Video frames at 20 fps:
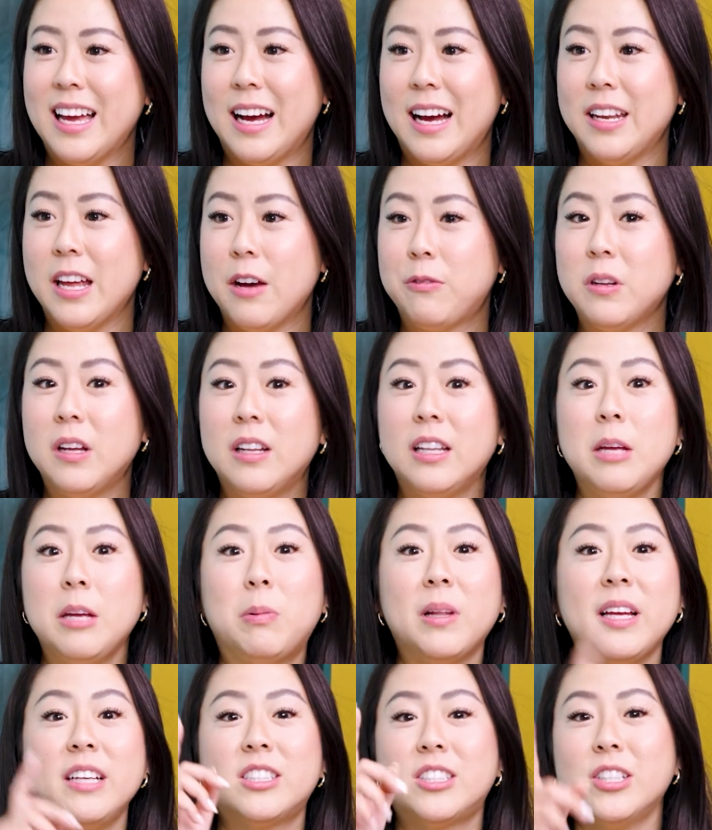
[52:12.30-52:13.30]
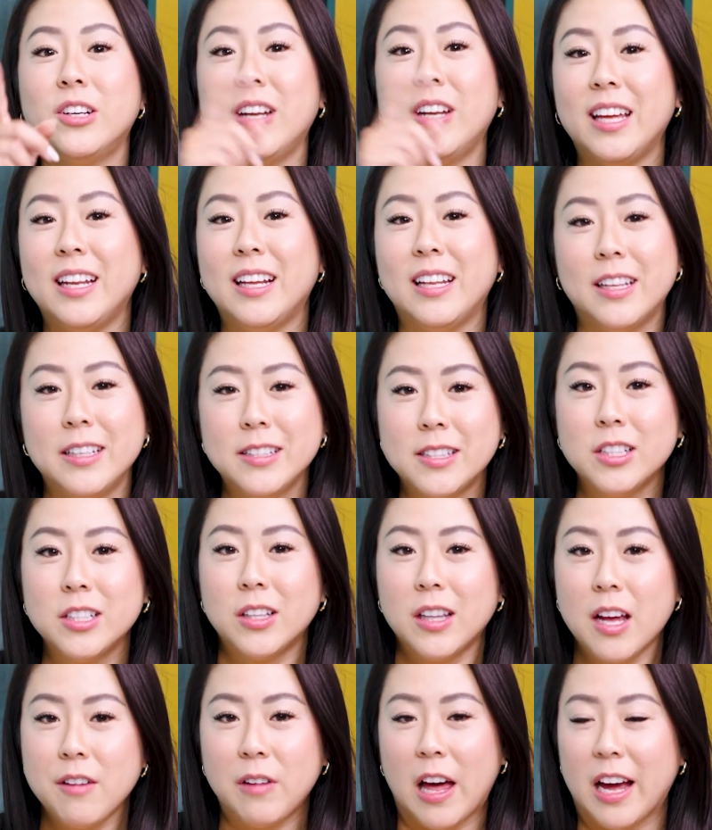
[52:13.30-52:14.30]
Yeah, definitely. Please tune in and listen
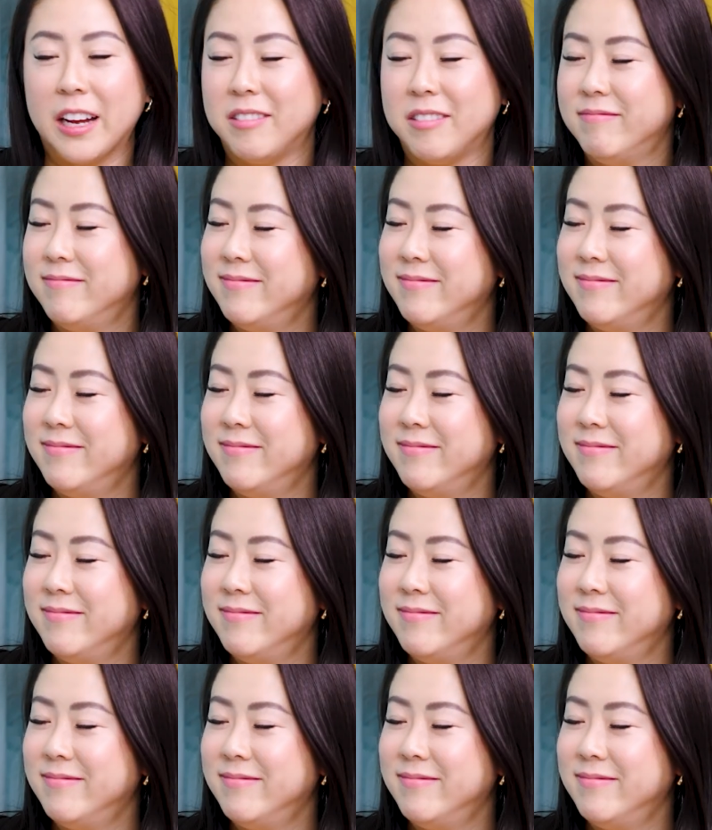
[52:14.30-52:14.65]
to Loveline.